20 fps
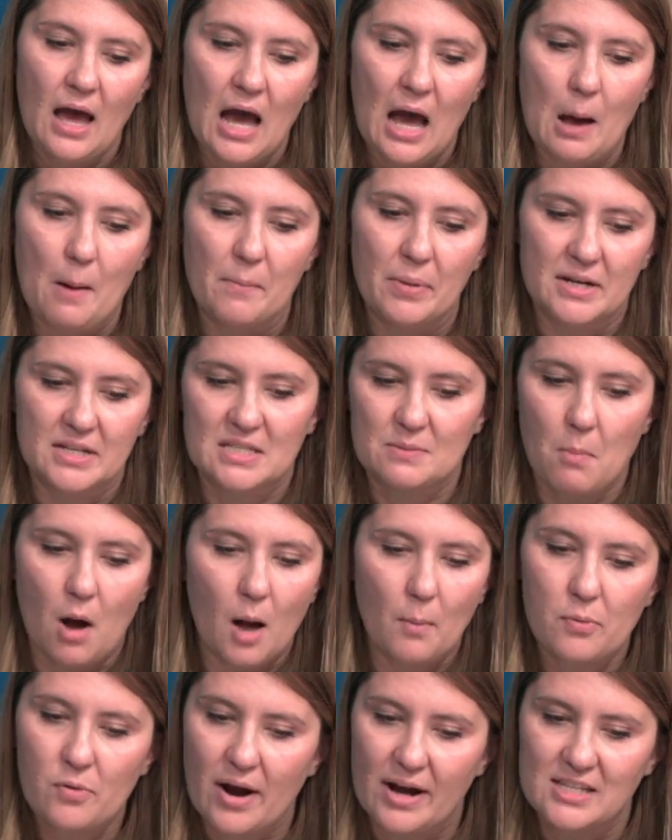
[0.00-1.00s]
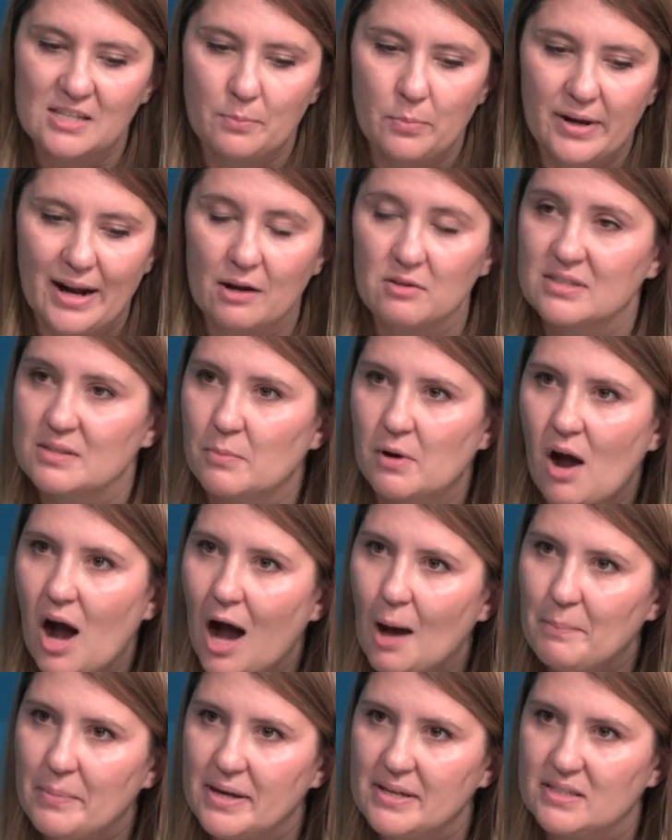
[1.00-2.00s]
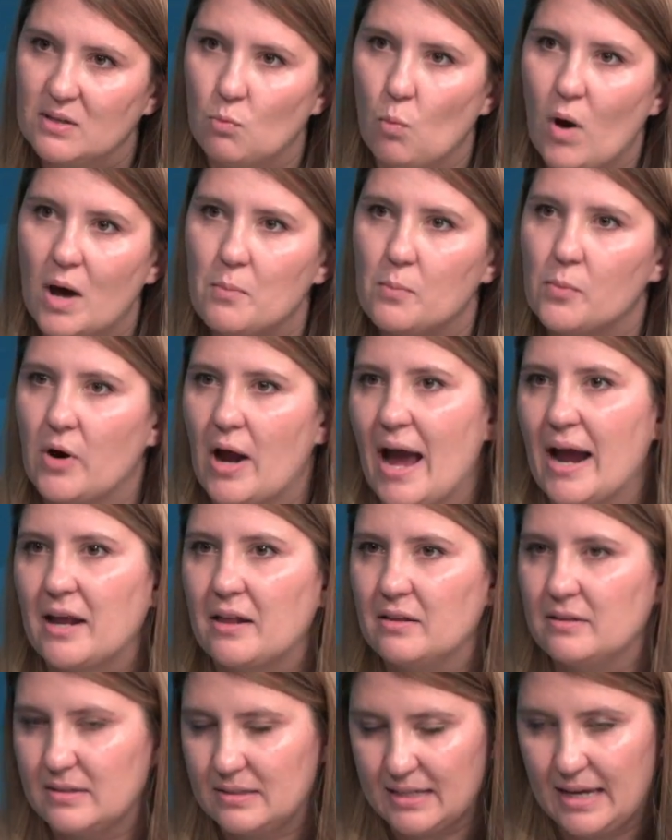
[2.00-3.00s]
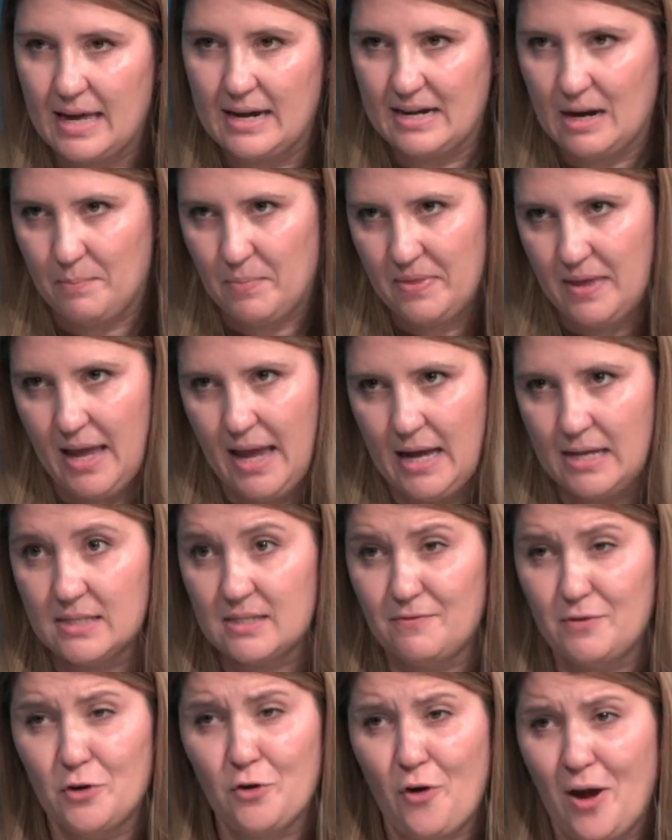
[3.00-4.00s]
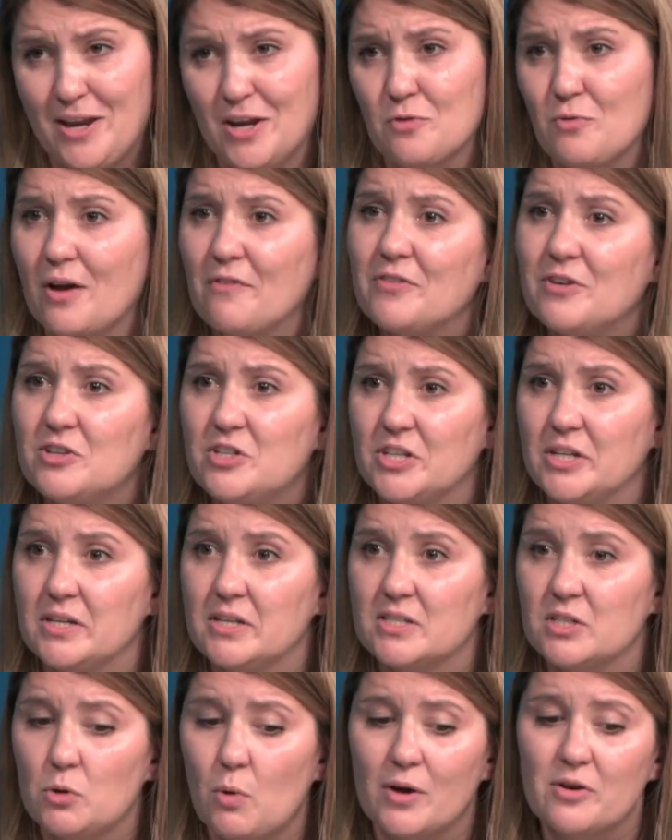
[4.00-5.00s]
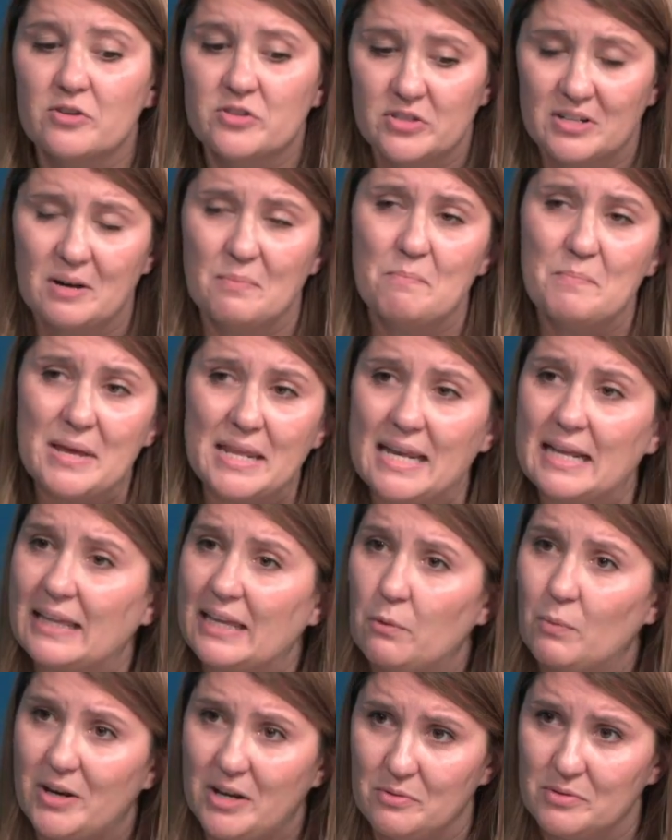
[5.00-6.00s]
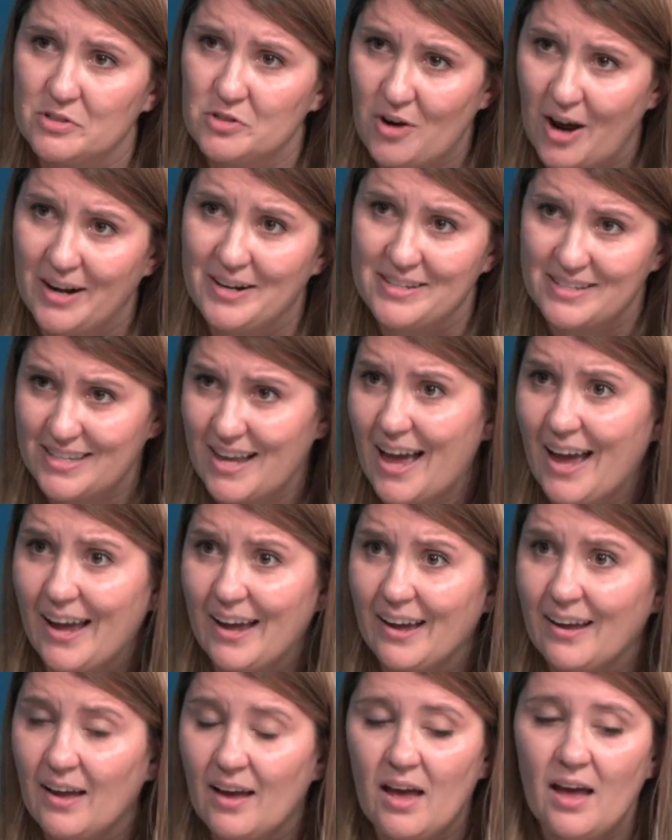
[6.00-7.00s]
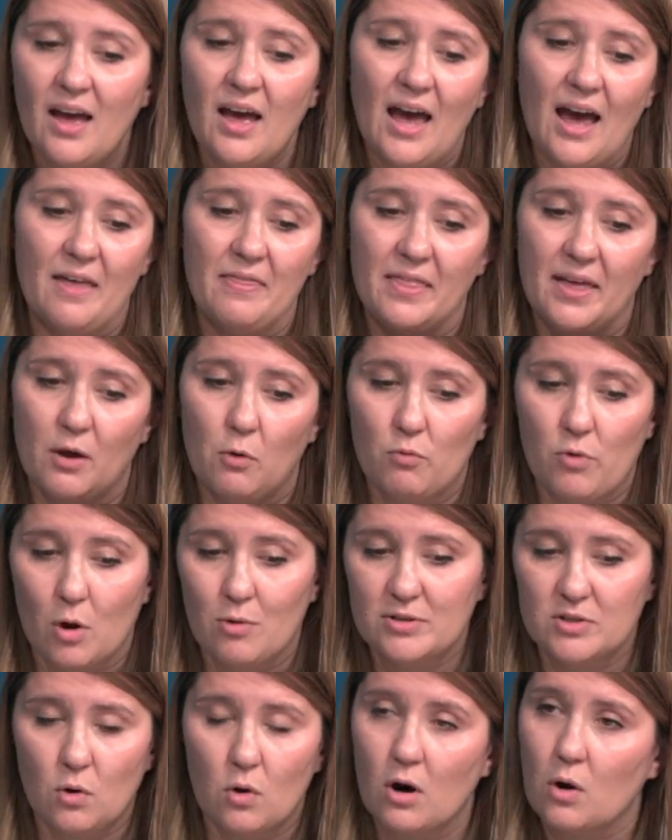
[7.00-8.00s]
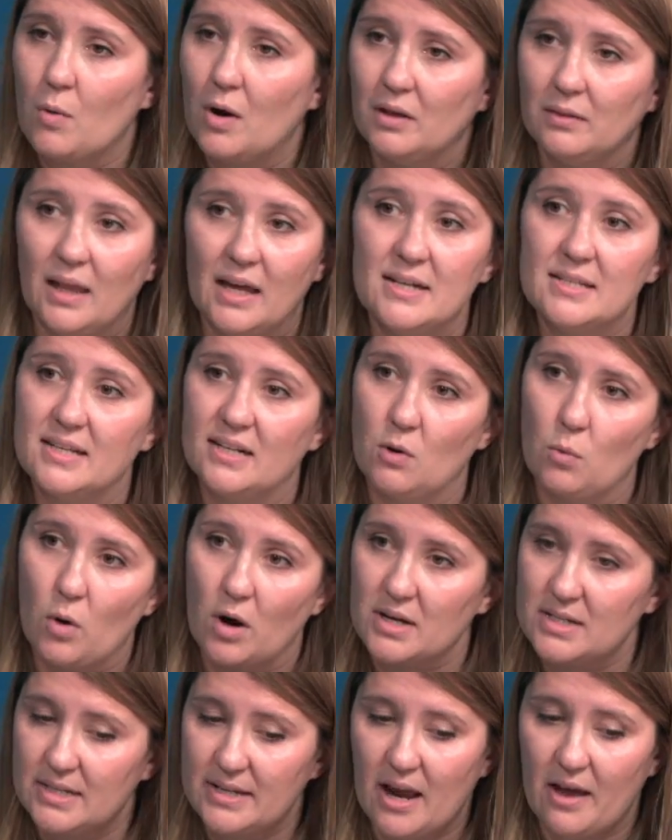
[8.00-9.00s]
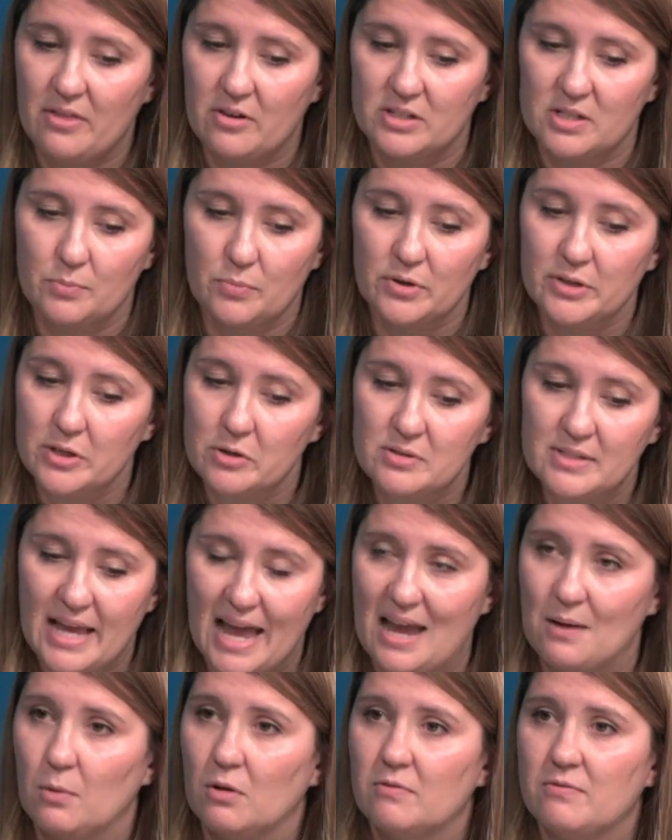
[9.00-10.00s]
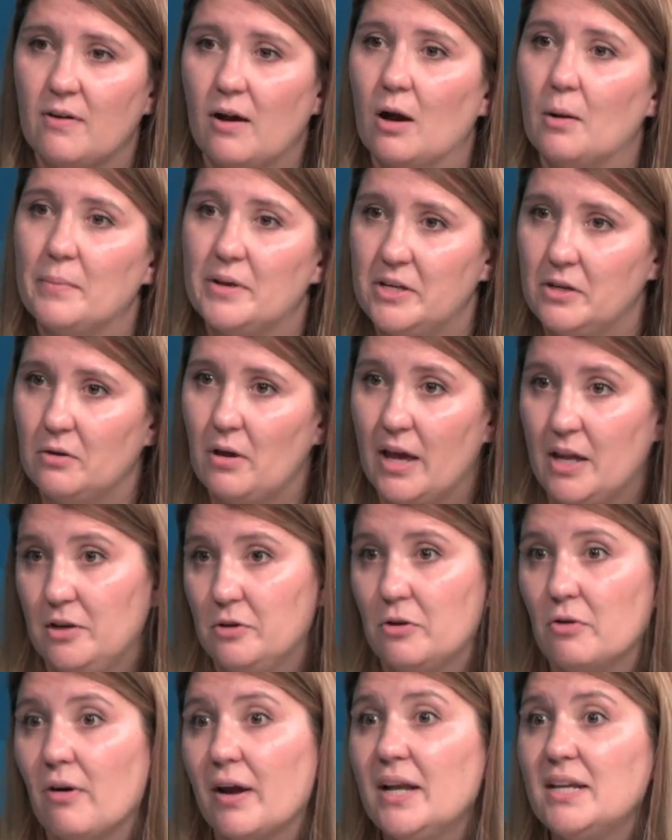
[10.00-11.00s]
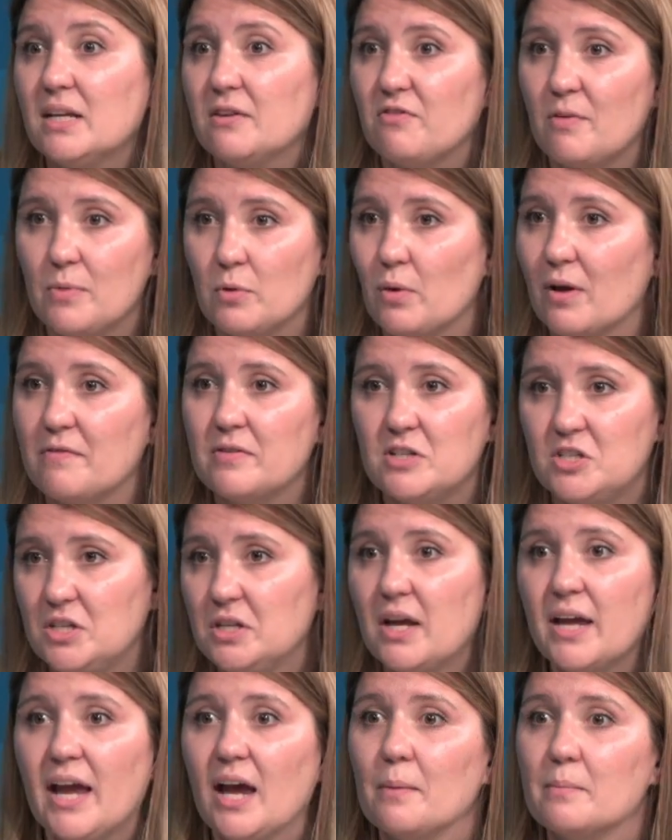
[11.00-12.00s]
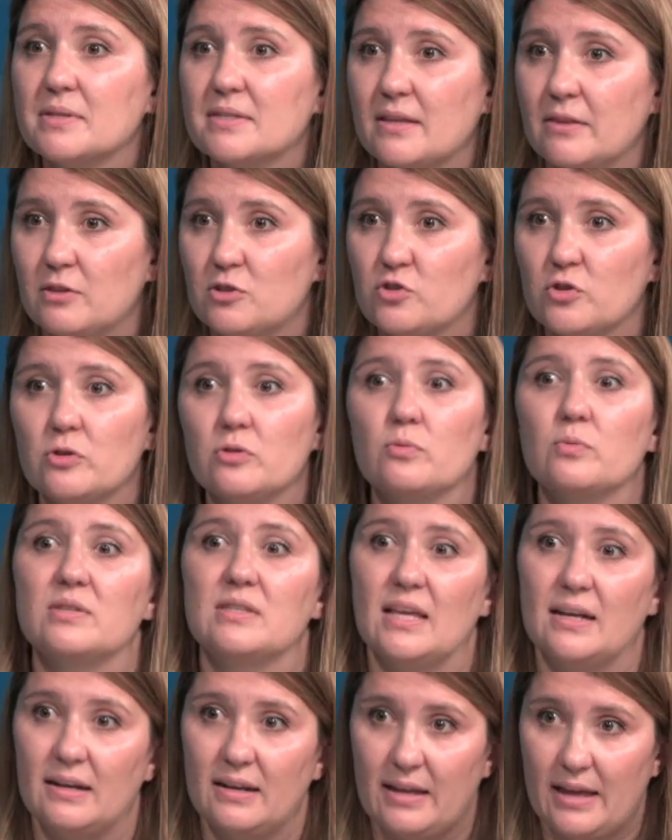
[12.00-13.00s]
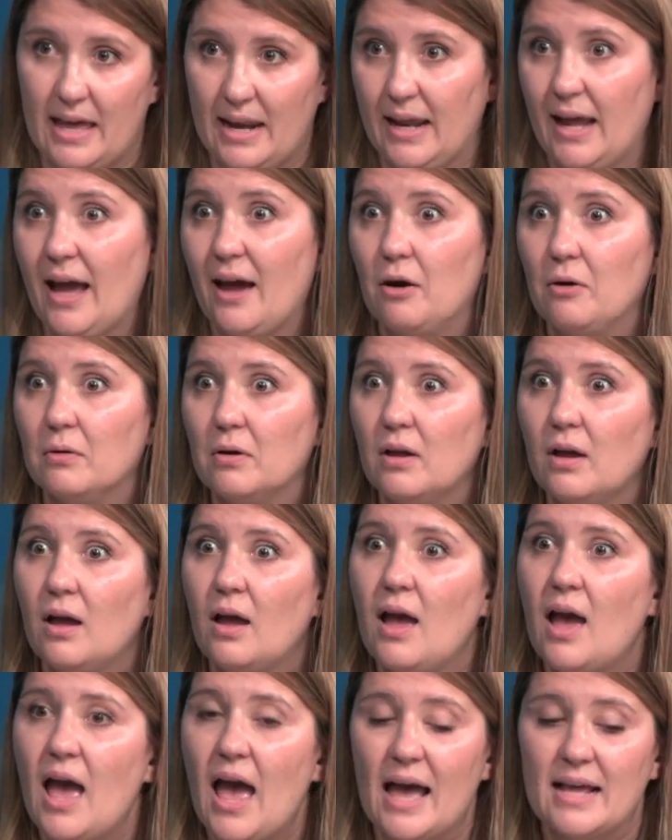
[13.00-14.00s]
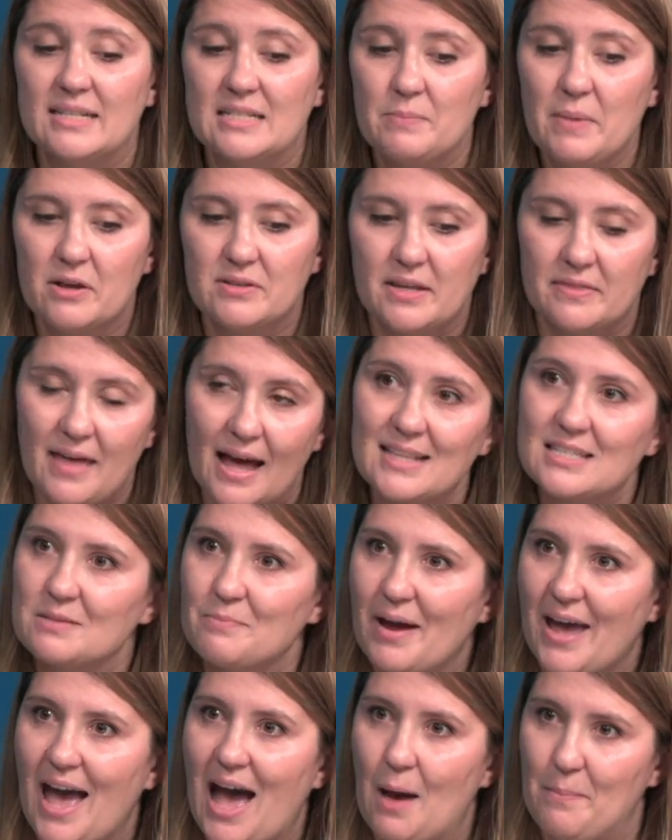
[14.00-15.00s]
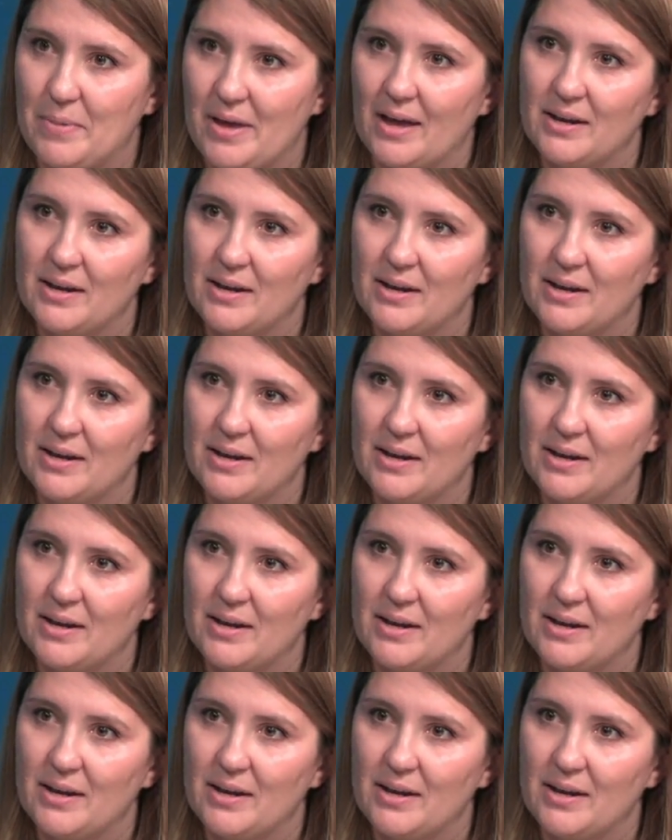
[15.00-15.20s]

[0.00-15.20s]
But a small press put out some copies, and one miraculously ended up in the hands of Ukrainian refugees who understood immediately what he was trying to say. And they wrote to Orwell in London and worked together to produce Animal Farm in Ukrainian from the refugee camps, and the truth was then getting out. And to me, I was like, that's my happy